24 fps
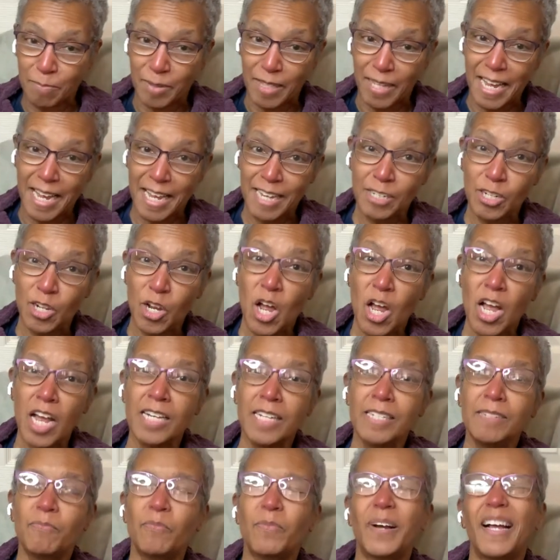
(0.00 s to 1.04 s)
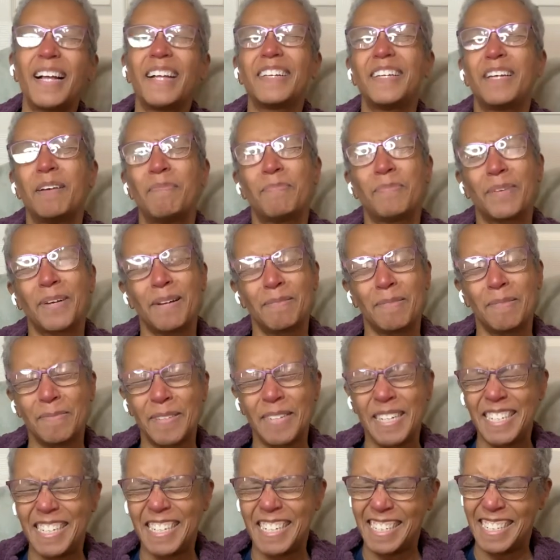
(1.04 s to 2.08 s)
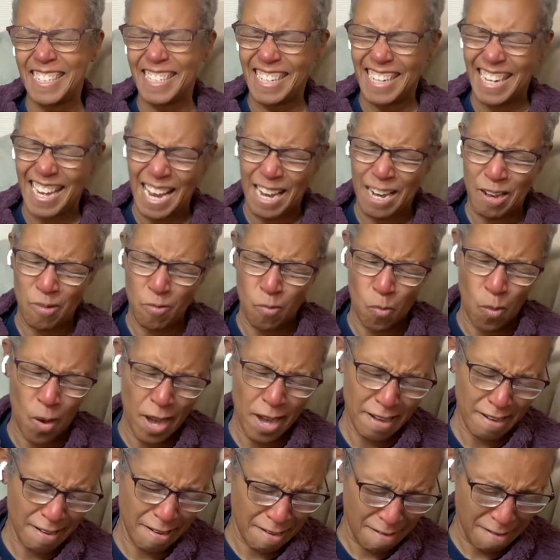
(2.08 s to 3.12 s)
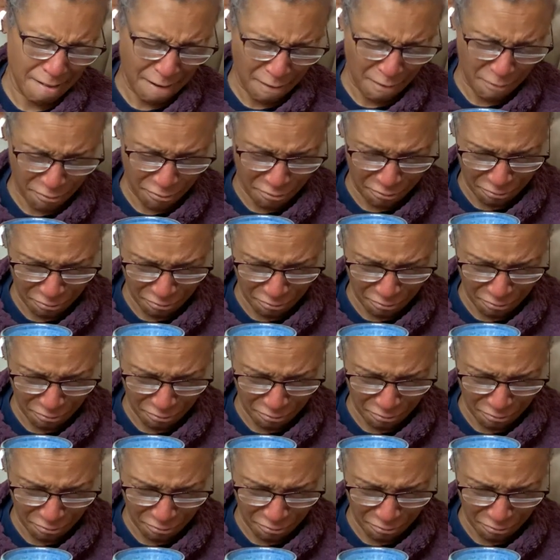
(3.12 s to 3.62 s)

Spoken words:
planned on, well, you probably didn't get it wet enough.